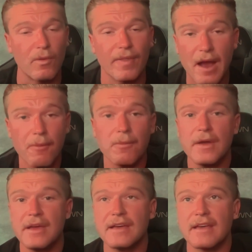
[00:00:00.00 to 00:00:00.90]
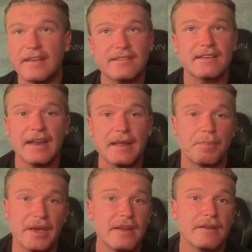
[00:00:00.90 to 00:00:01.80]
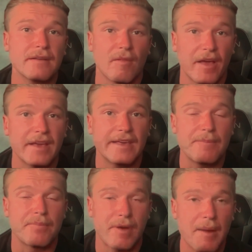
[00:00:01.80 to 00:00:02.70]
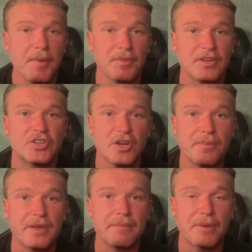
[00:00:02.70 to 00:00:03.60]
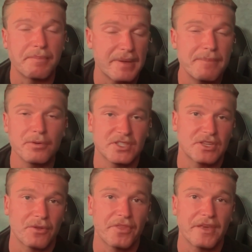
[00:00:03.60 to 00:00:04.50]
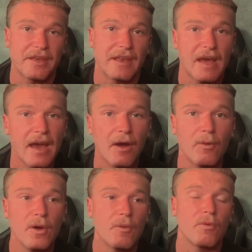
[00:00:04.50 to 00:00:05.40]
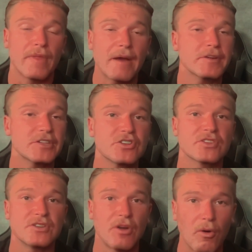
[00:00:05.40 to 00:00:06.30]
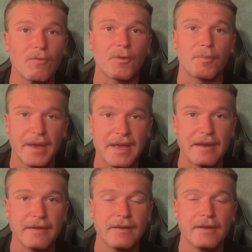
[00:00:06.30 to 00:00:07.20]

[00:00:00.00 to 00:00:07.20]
Well, now he's getting paid like he probably should be, but people still think now, well, now he's just an overpaid,